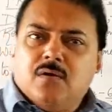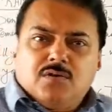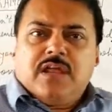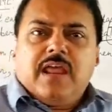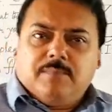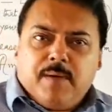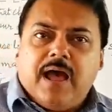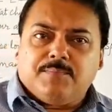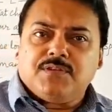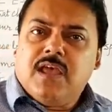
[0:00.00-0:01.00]
or 10
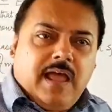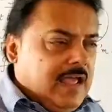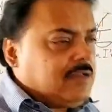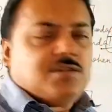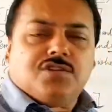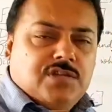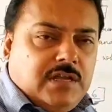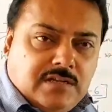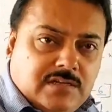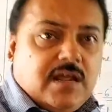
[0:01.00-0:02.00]
perhaps. And
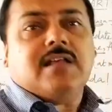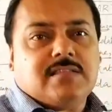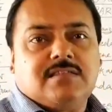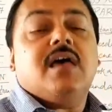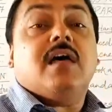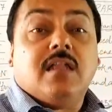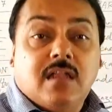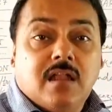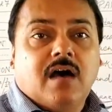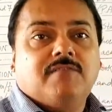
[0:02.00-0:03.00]
she does
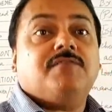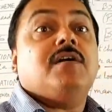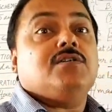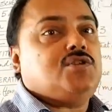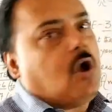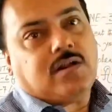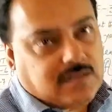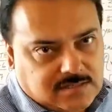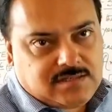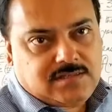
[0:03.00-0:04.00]
love
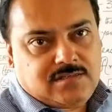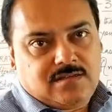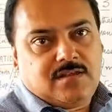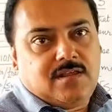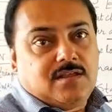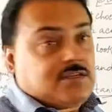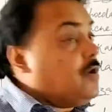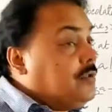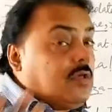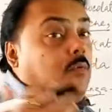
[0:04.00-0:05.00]
chocolates.
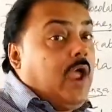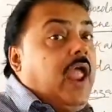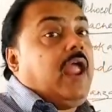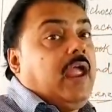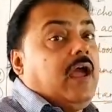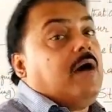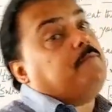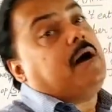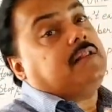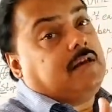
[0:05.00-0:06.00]
So, the way
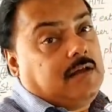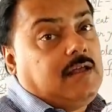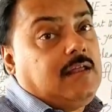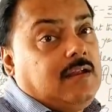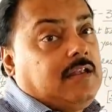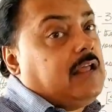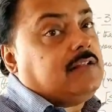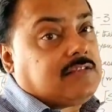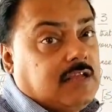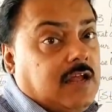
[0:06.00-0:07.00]
her mother
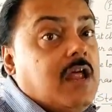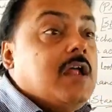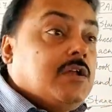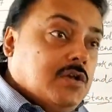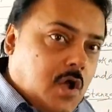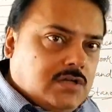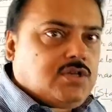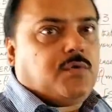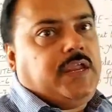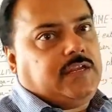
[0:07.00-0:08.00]
tells her not
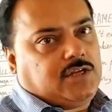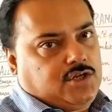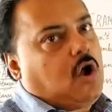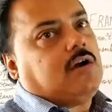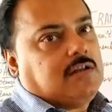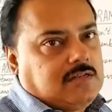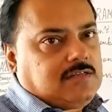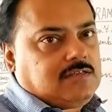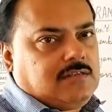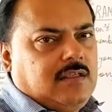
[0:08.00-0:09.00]
to eat
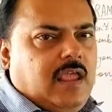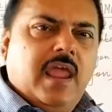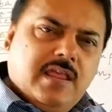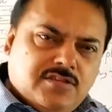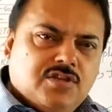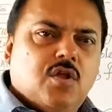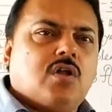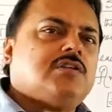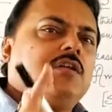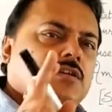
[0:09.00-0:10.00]
chocolates is
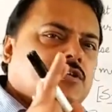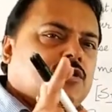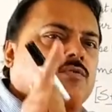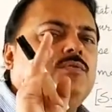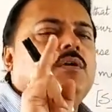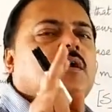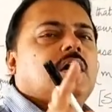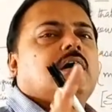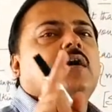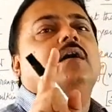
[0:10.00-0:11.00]
not to
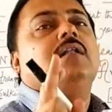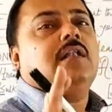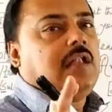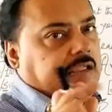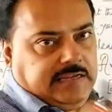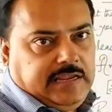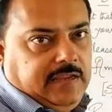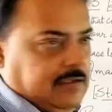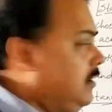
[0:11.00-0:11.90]
her liking.